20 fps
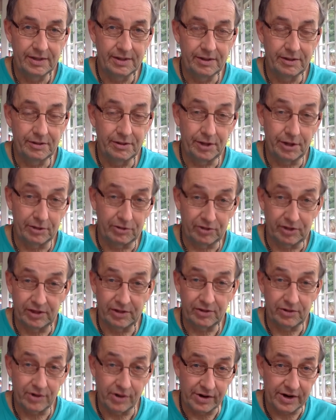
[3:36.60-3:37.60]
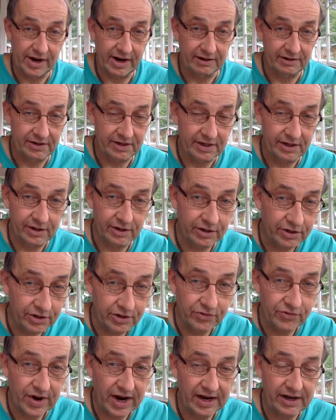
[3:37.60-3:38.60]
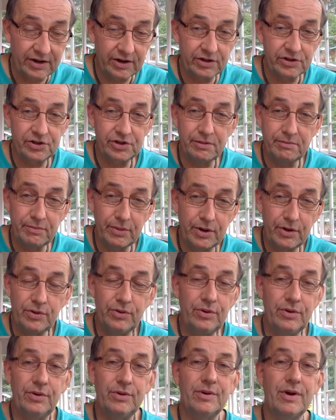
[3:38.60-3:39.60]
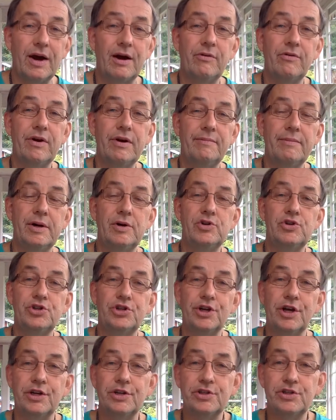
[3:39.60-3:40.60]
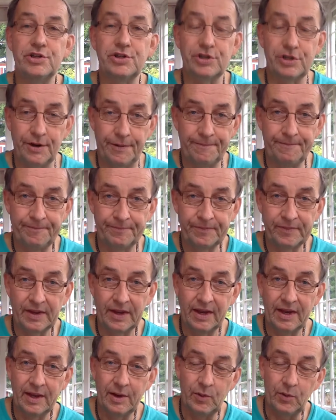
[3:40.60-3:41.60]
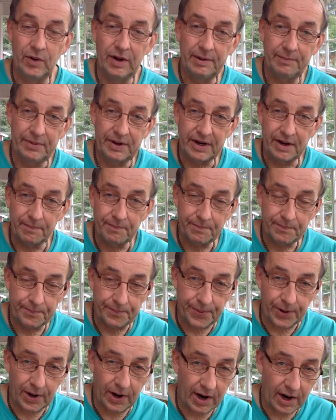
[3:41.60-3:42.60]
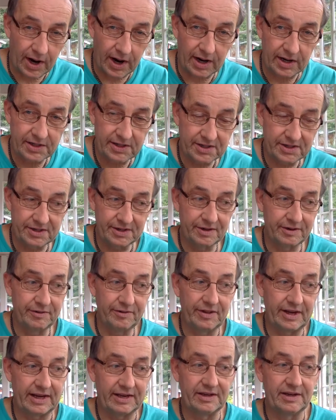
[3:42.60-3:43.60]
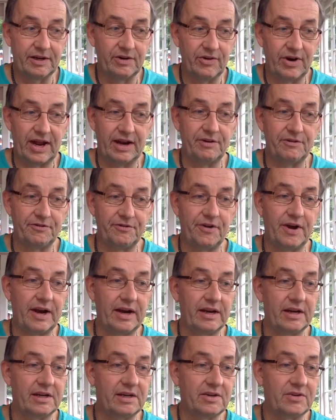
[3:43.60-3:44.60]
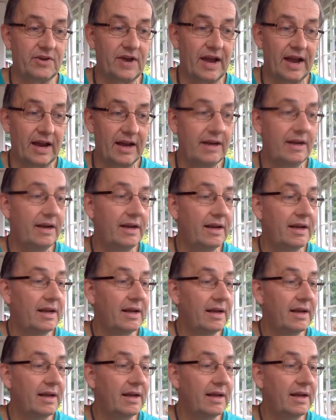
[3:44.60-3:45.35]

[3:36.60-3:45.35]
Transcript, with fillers: The 13th, conjuncting Uranus, the moon, our emotions will be a part of that grand fire trine,